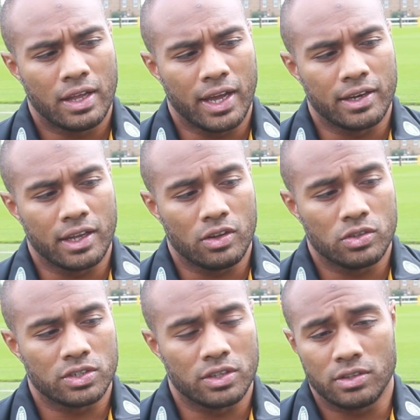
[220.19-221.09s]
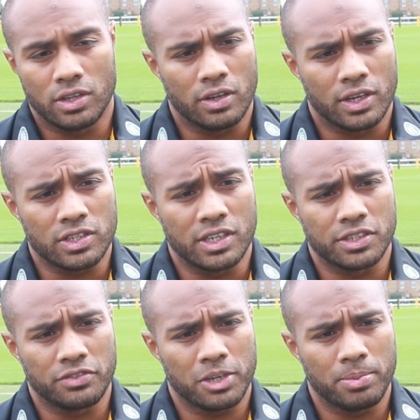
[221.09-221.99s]
and also, you know,
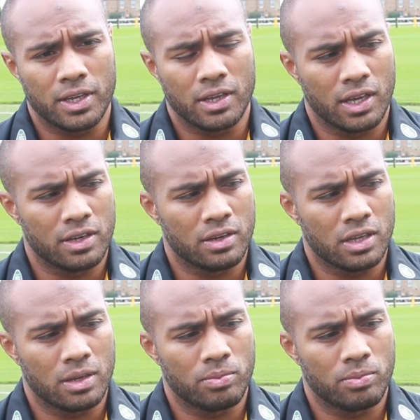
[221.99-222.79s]
exciting rugby. And